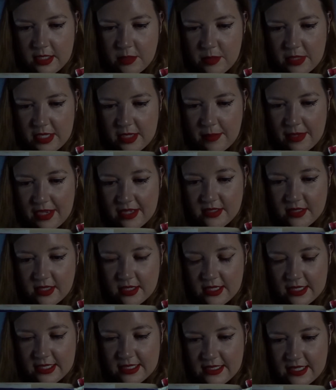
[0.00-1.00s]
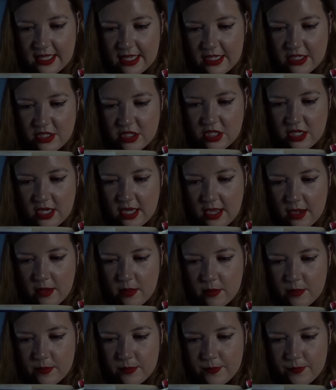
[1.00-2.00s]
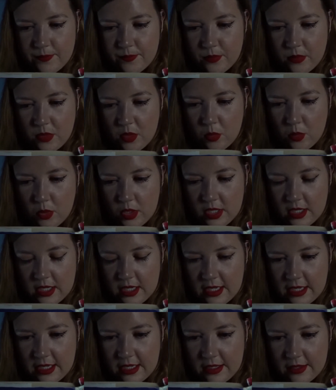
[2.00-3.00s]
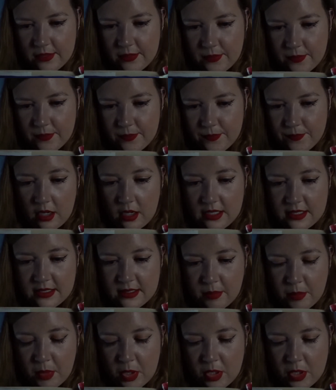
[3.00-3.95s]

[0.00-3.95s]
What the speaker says: He'd be about Dudley's age now, wouldn't he? I